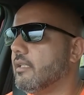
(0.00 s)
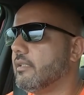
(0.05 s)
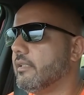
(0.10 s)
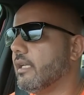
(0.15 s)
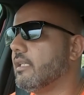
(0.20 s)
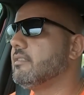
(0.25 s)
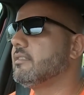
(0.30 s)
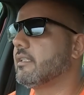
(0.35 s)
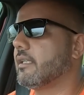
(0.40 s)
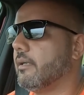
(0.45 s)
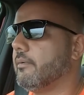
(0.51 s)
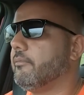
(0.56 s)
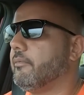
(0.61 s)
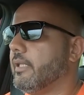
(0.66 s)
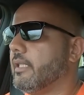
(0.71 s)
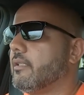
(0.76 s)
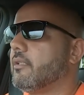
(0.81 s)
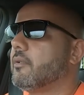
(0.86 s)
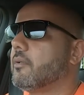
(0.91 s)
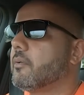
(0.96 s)
does come
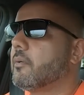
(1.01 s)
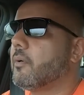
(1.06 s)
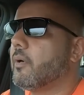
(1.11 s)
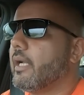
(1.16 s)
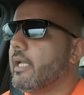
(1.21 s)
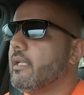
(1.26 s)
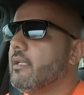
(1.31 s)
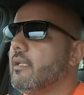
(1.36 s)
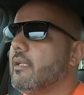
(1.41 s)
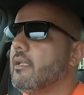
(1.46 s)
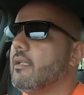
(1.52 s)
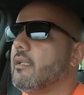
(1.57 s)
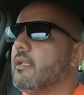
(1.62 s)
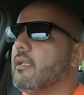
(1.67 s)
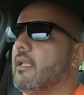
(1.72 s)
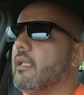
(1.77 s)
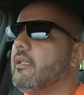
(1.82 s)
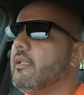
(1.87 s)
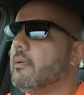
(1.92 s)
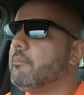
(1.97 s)
with quite
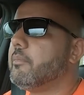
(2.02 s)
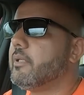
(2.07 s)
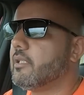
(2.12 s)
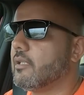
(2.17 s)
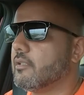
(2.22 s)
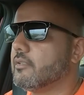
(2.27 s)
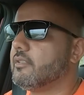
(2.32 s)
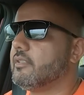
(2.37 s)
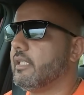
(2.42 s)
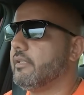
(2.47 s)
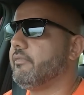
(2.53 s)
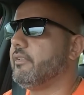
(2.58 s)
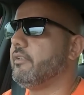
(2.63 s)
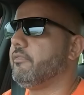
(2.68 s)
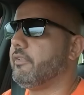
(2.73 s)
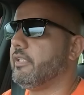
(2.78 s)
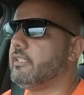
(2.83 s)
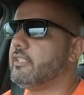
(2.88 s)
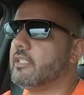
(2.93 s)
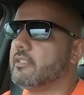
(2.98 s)
a number of safety
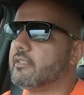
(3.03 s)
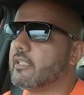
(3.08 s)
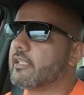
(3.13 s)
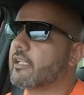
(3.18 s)
features.